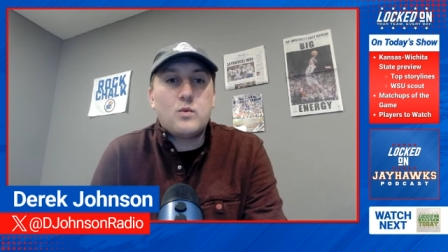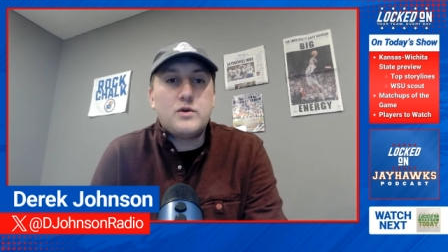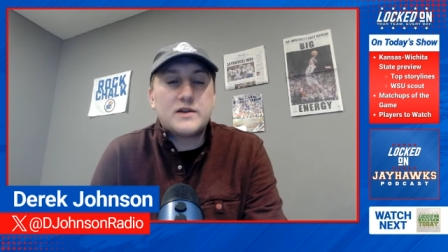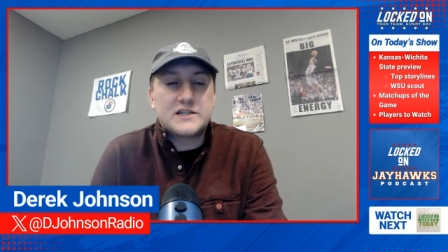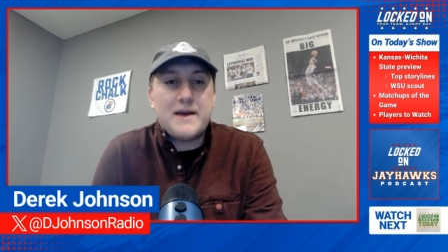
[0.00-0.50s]

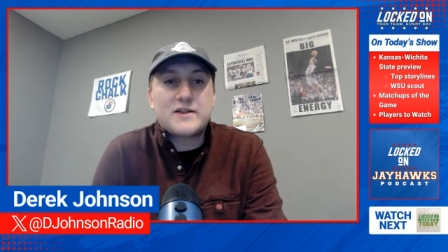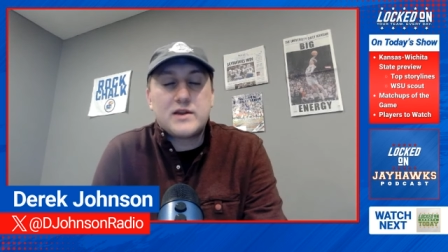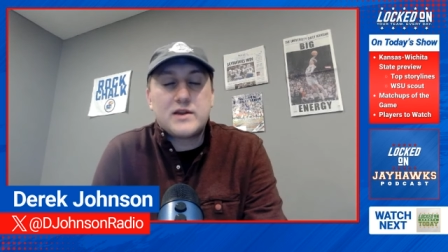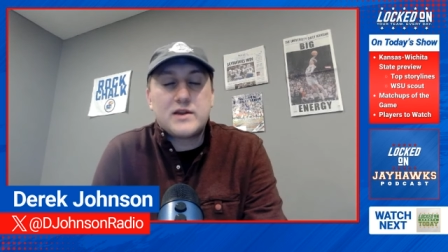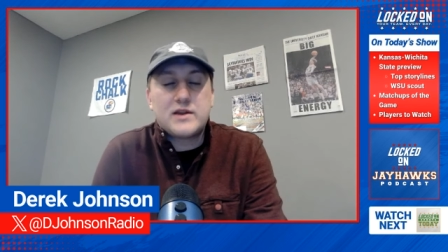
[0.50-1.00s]
you
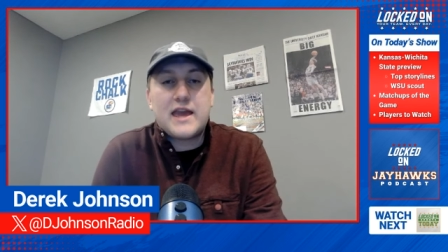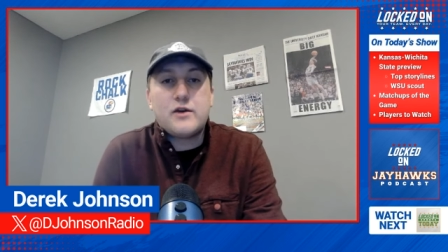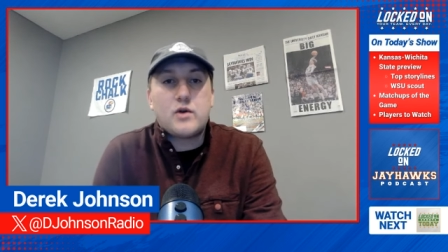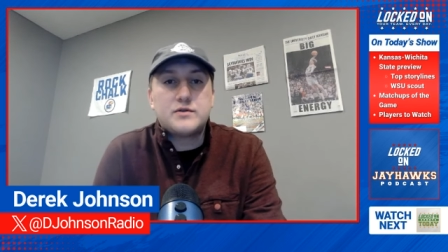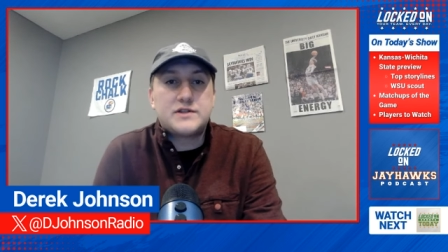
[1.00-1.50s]
expect when
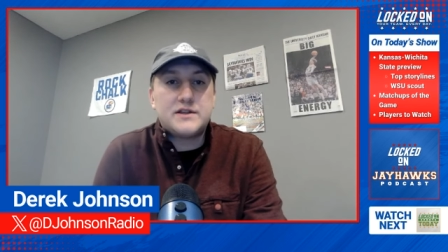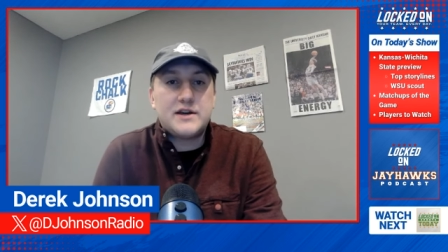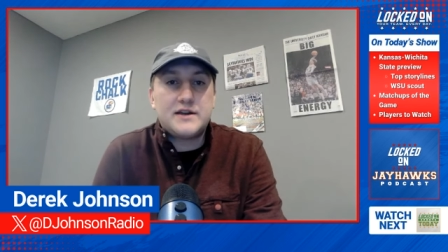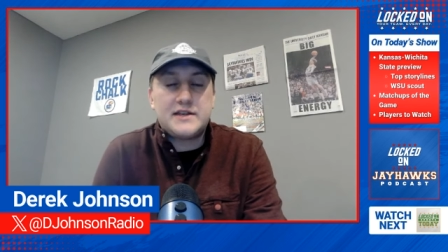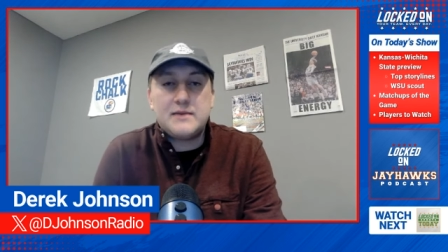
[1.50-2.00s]
KU goes to
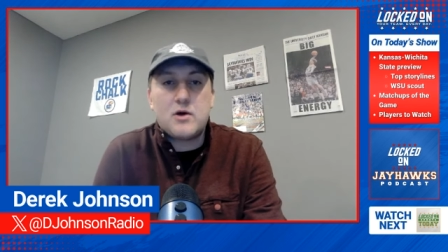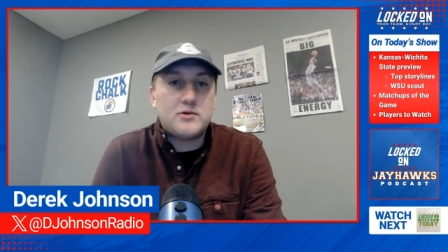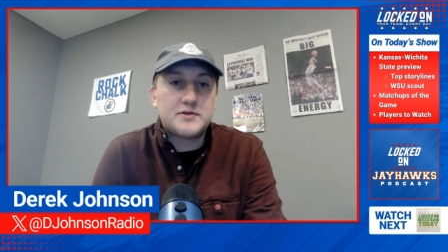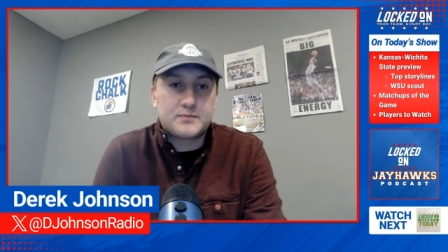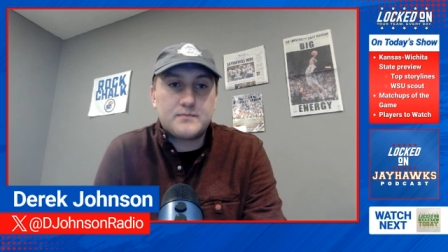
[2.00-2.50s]
the the
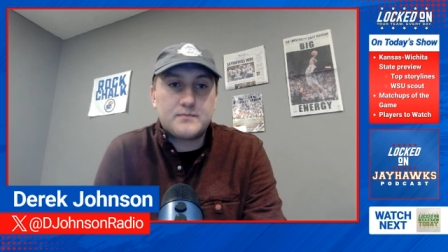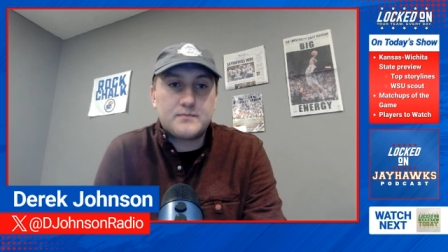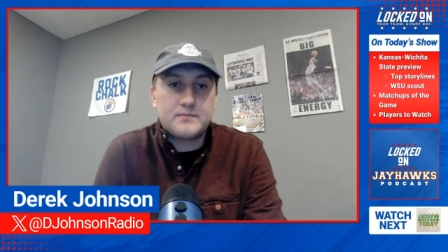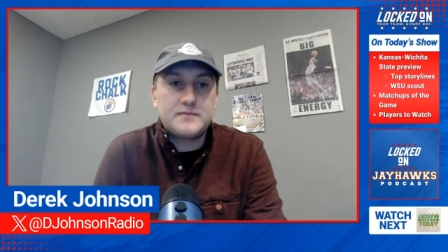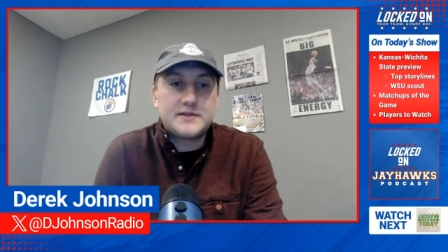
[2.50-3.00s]
T-Mobile
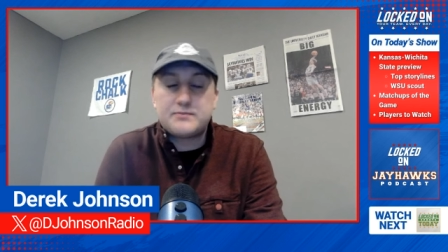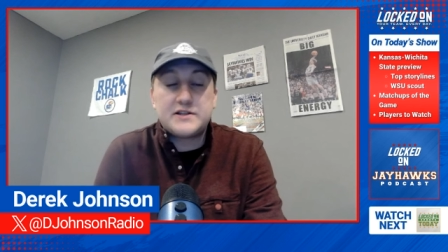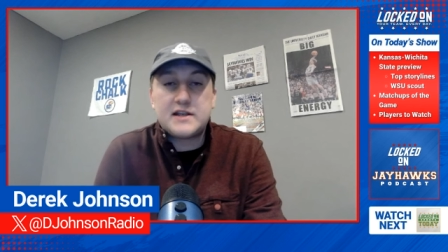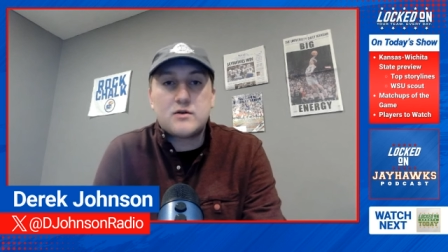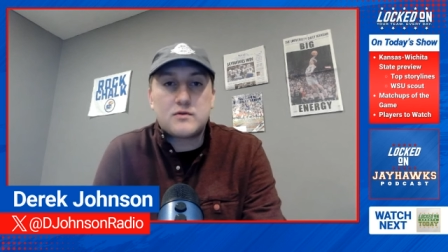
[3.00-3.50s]
Sprint
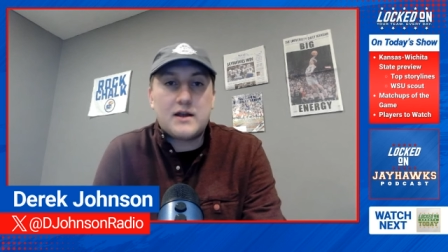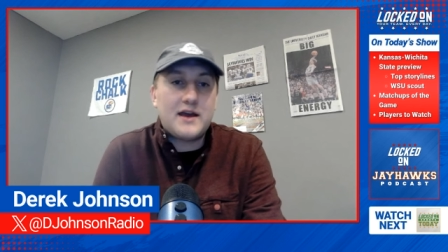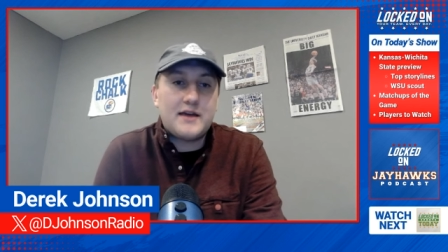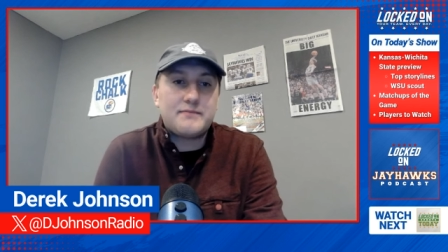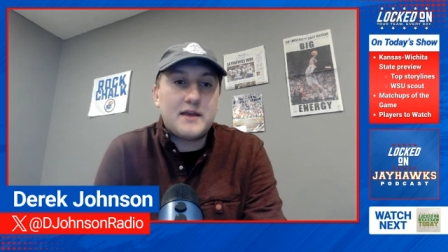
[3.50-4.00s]
Center
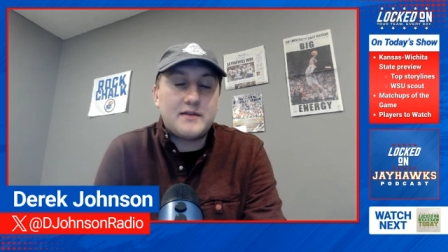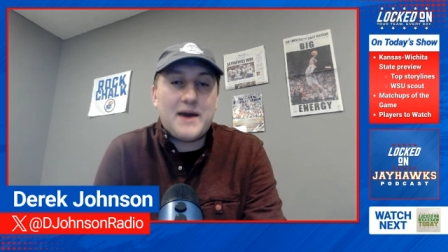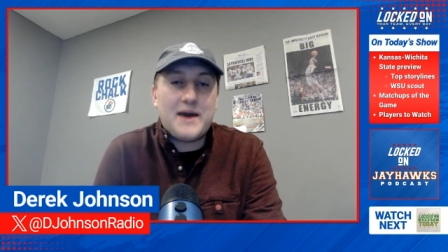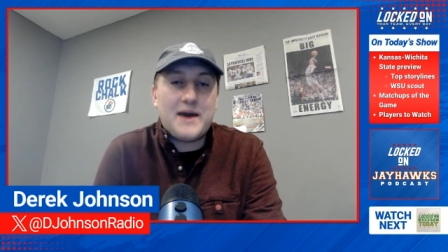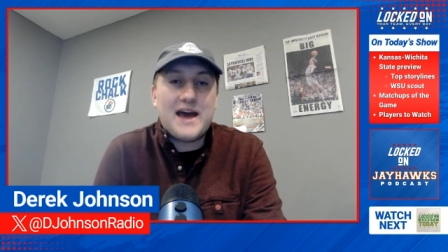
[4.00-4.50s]
uh, in
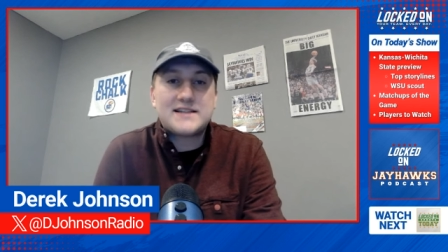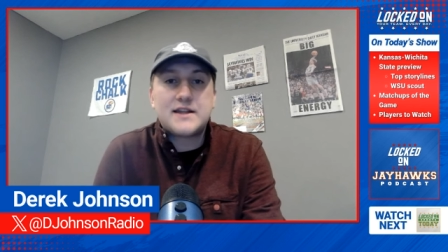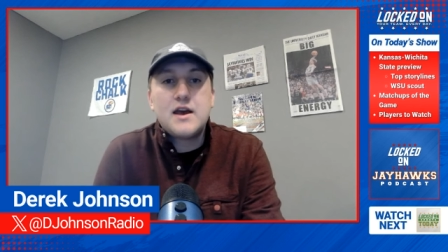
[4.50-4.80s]
the past